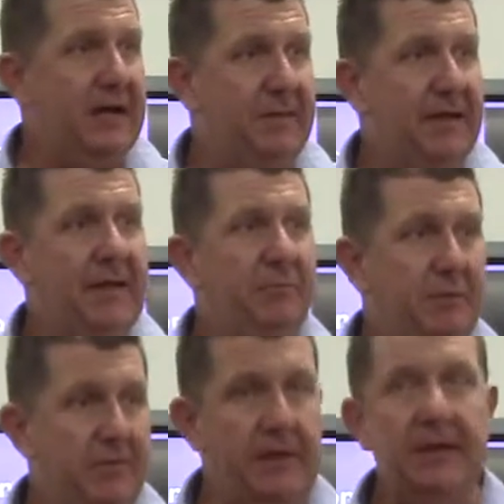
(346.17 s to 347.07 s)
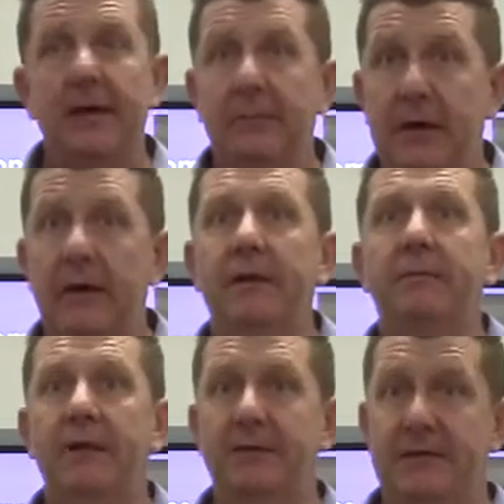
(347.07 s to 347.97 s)
They keep on thinking about it
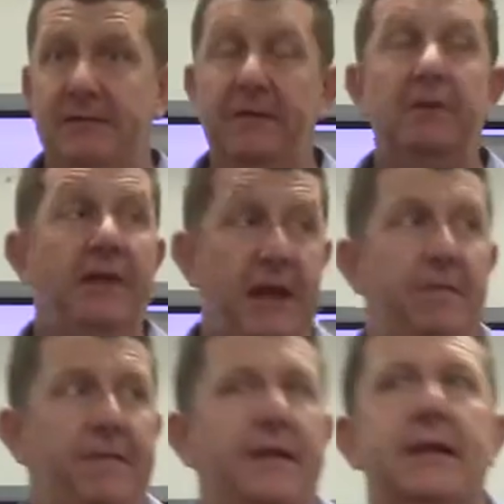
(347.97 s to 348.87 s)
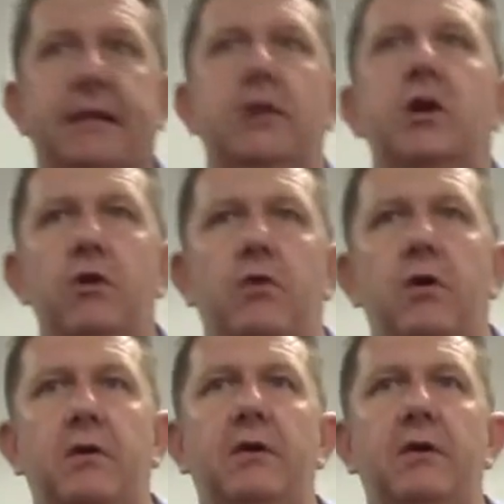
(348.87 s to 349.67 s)
because they think of everything that can go wrong.